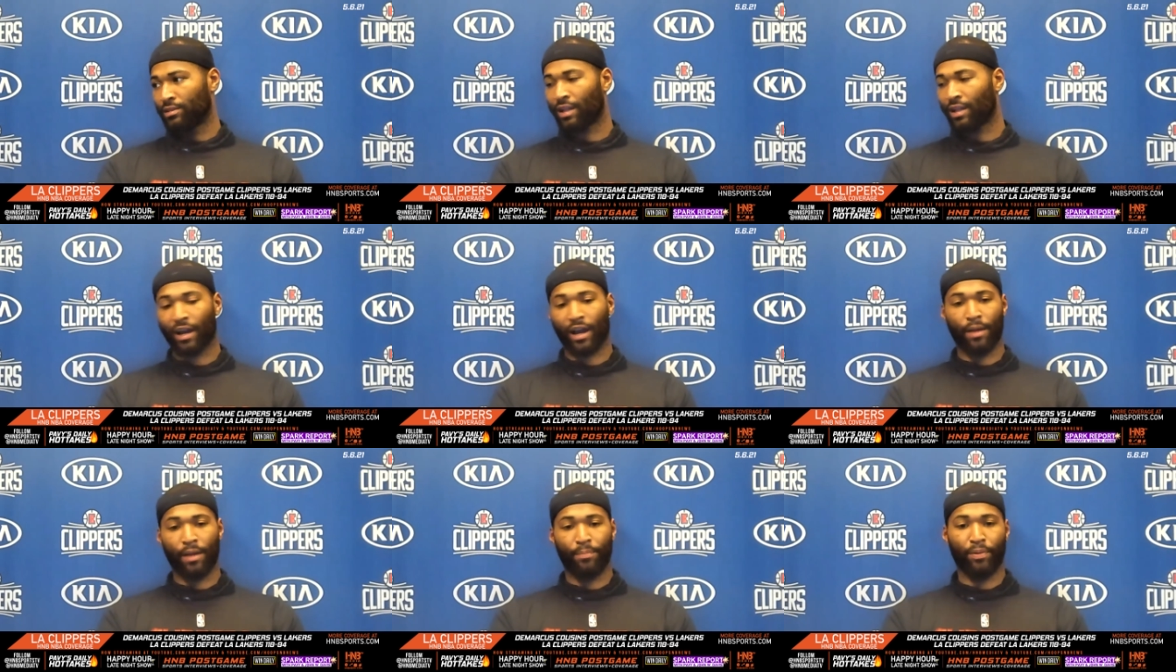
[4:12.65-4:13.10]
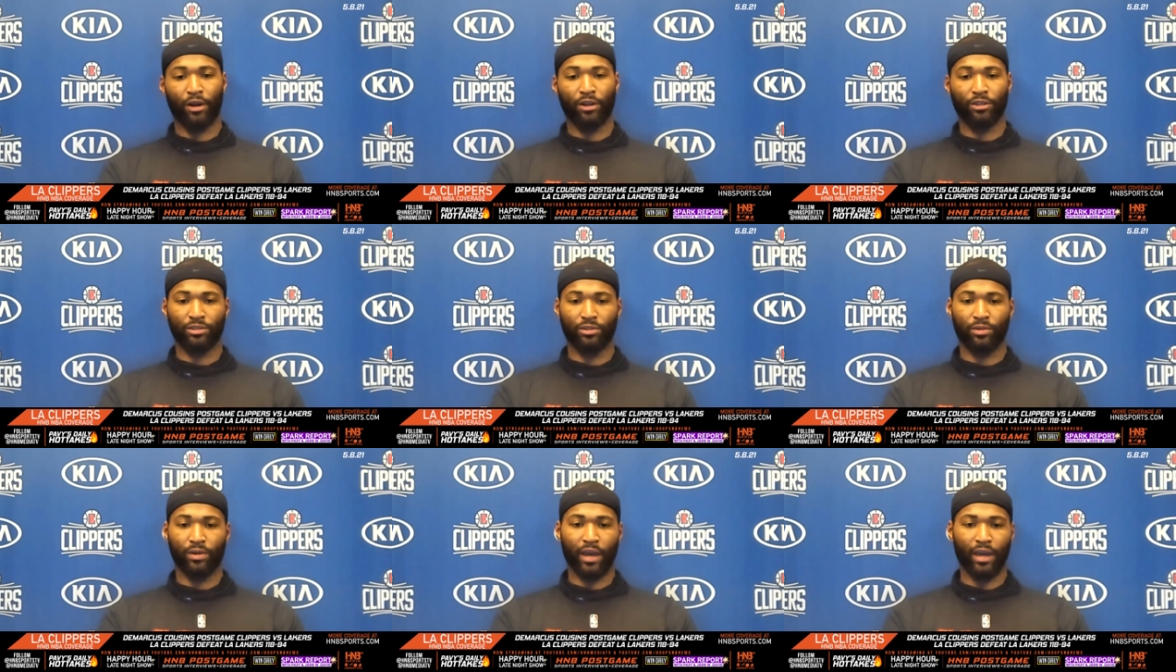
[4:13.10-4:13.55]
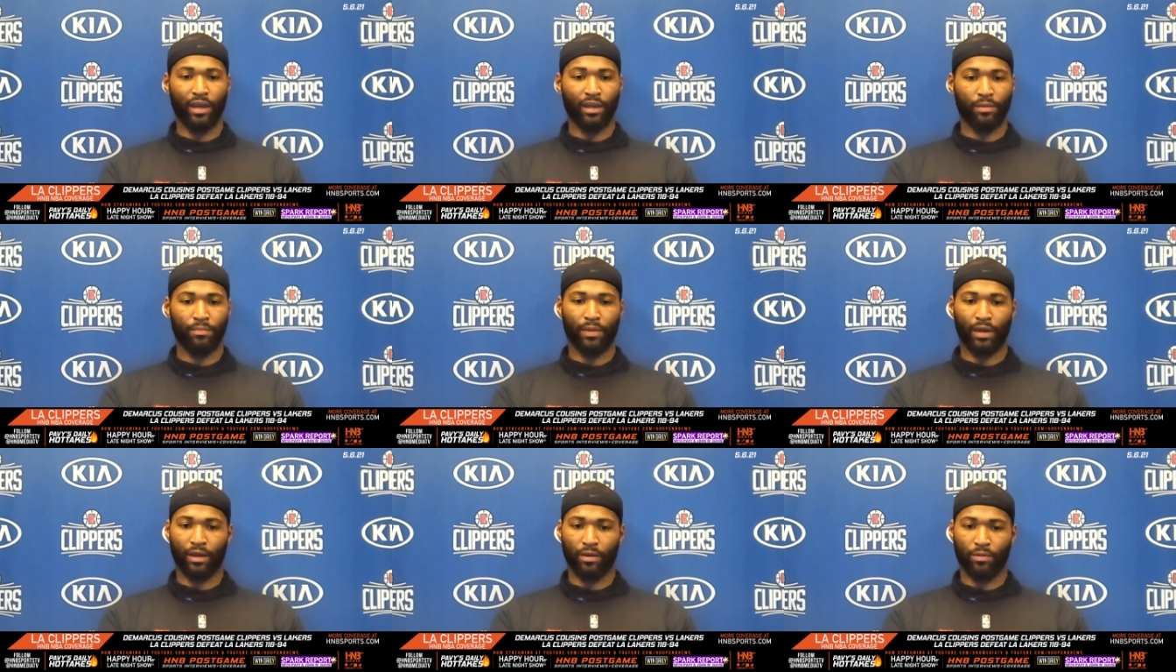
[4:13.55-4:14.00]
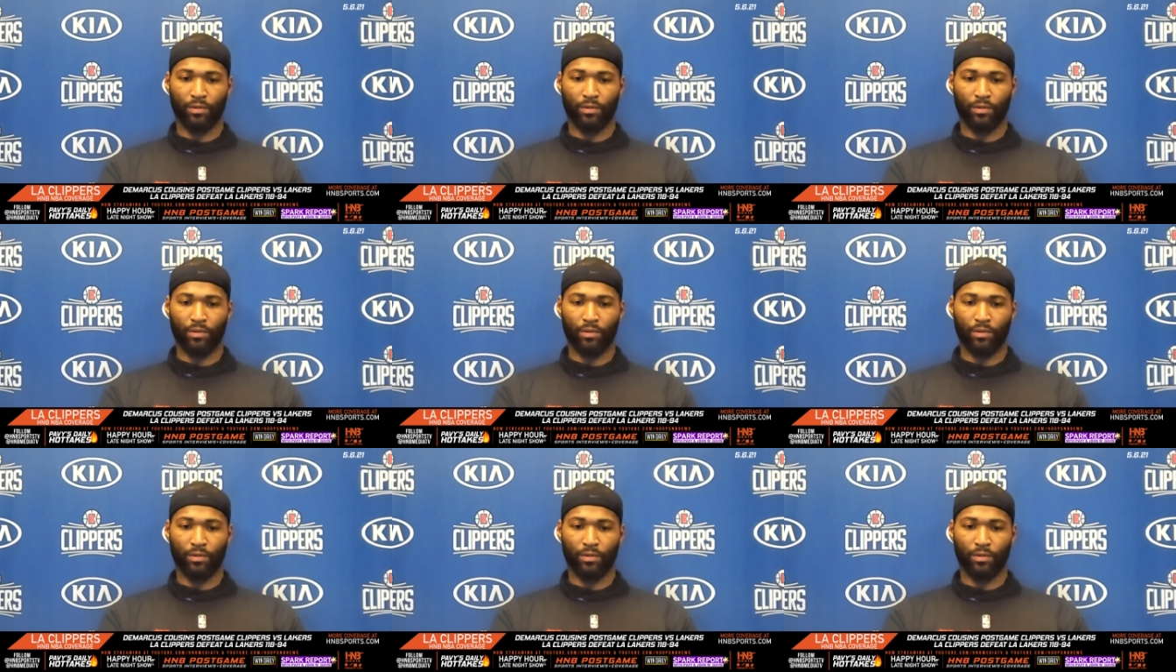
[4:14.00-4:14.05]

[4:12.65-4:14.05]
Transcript: like our personal handyman.